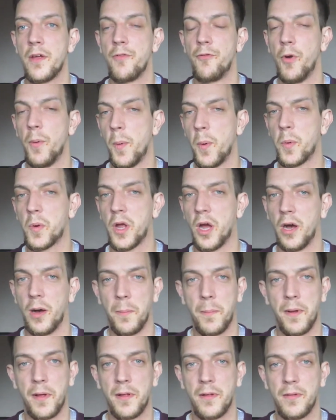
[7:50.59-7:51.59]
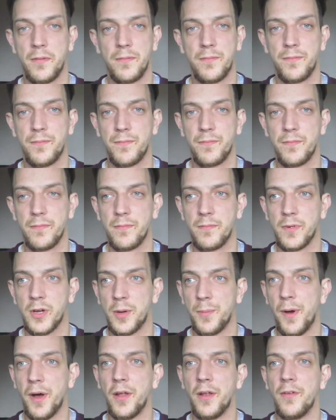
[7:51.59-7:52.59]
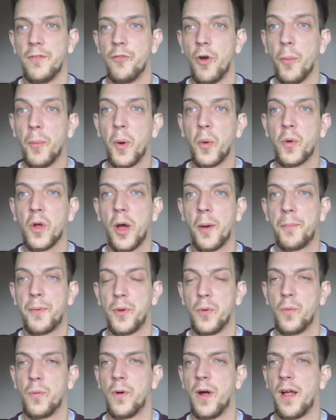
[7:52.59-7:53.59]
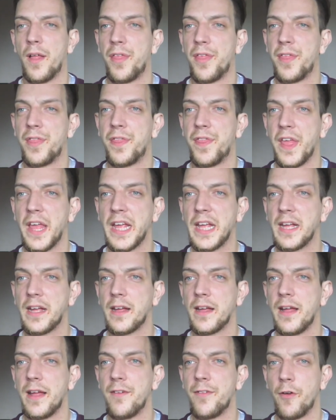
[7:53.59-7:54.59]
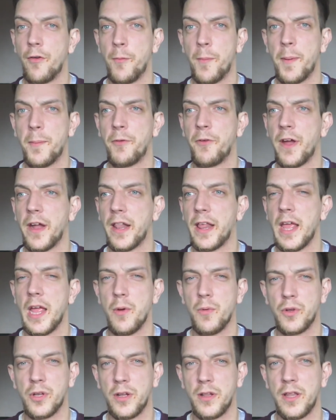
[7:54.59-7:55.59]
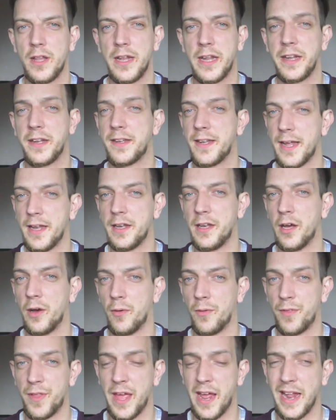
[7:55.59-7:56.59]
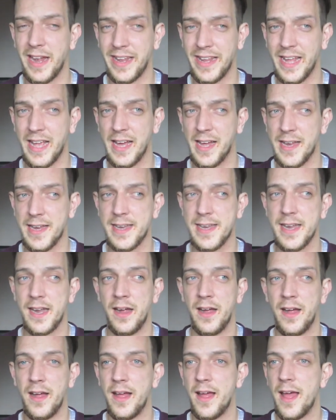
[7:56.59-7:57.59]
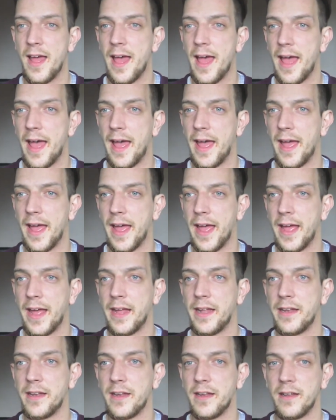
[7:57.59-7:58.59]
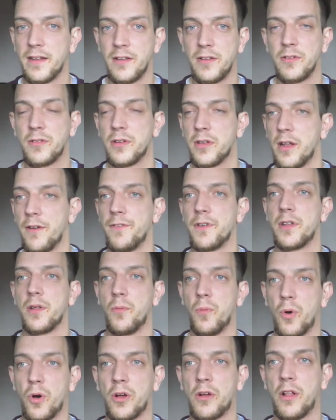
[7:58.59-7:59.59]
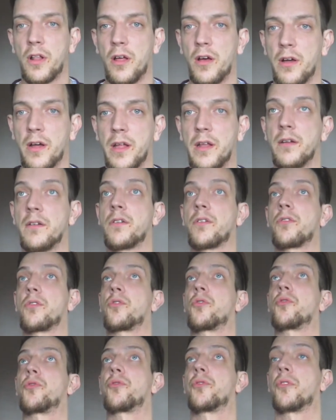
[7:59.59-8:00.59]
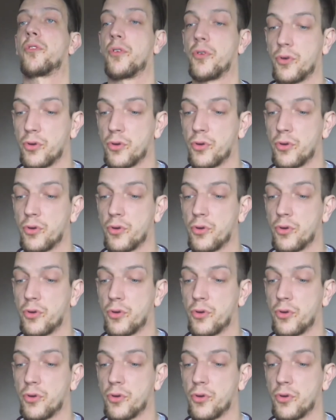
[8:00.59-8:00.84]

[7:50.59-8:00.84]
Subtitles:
RoboCop. Come on, RoboCop, who I think, if I remember rightly, it was on the Nintendo, the NES. And you used to obviously walk along and